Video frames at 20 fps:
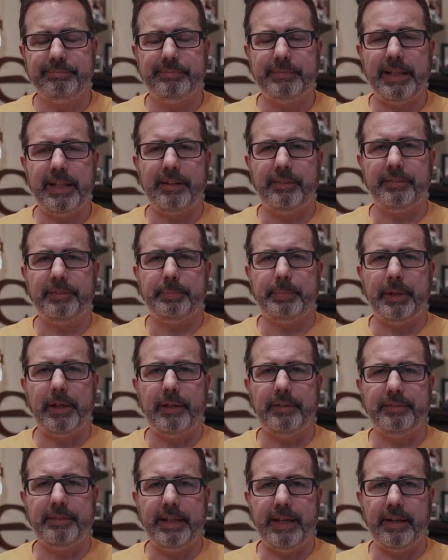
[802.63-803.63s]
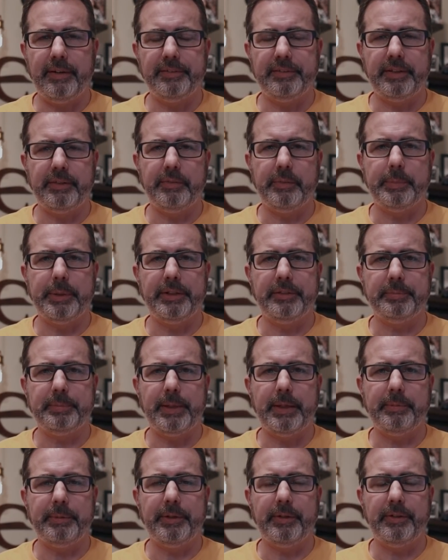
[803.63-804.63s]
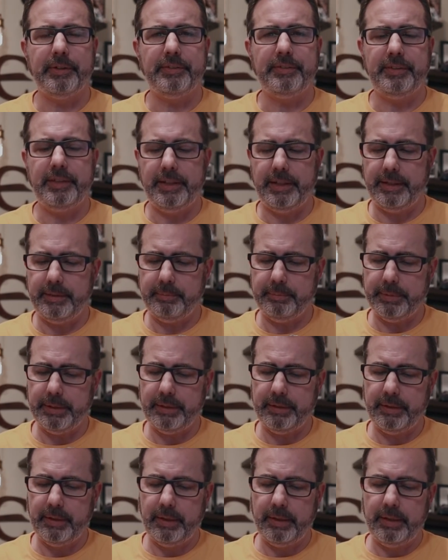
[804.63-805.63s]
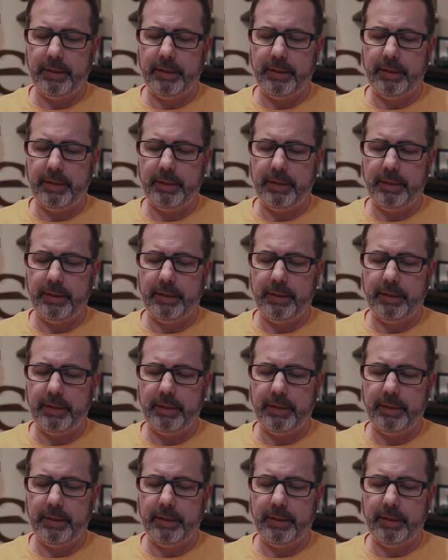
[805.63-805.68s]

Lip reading: not a surprise now as everybody's probably already seen it, but